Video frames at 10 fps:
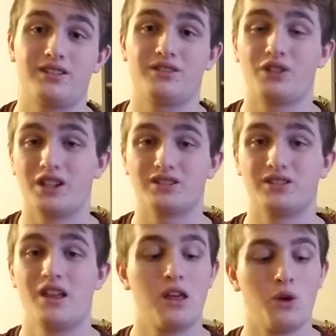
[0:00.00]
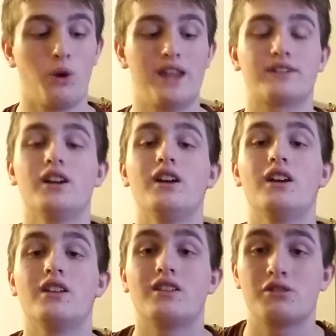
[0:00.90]
this whatever.
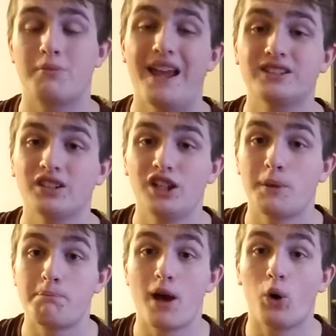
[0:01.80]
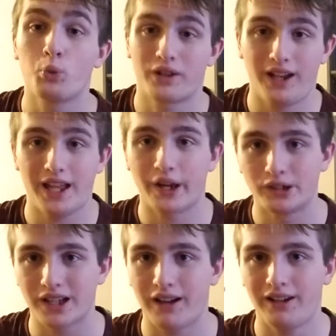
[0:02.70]
Basically, you build with
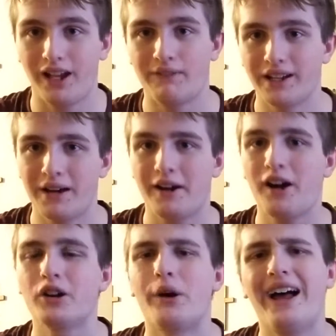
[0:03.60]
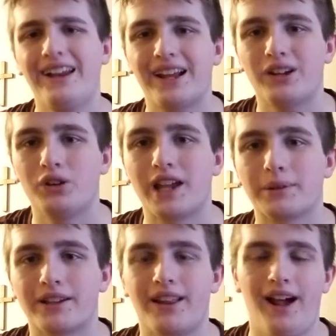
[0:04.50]
Legos. I love it. I don't know. I like little games
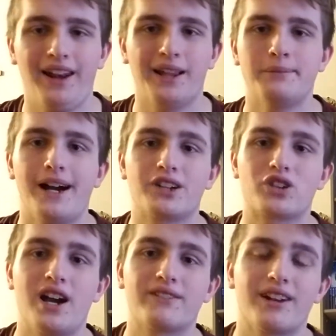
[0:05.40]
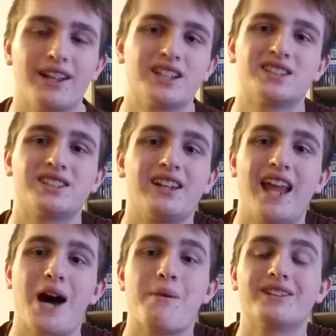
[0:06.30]
like that. I like Minecraft. I like just seeing
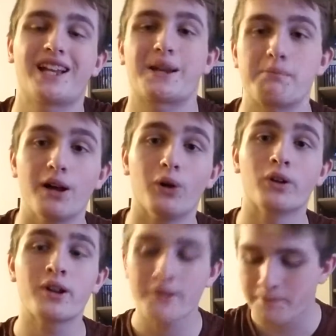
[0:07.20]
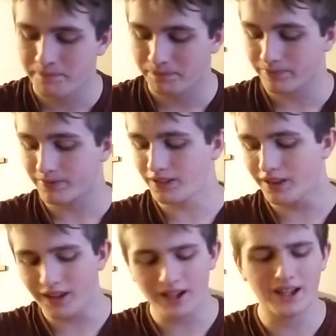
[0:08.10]
how much I can build.
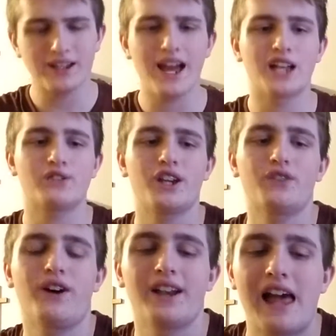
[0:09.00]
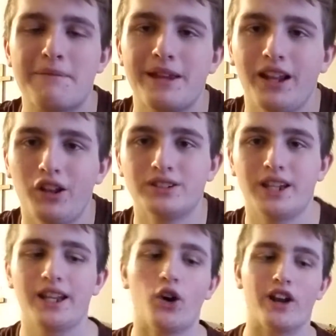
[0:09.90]
And yeah, it's very fun. I have me a little
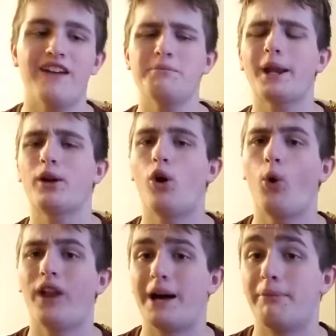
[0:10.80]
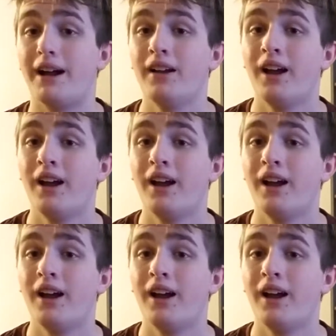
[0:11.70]
city going. I haven't played a whole lot, but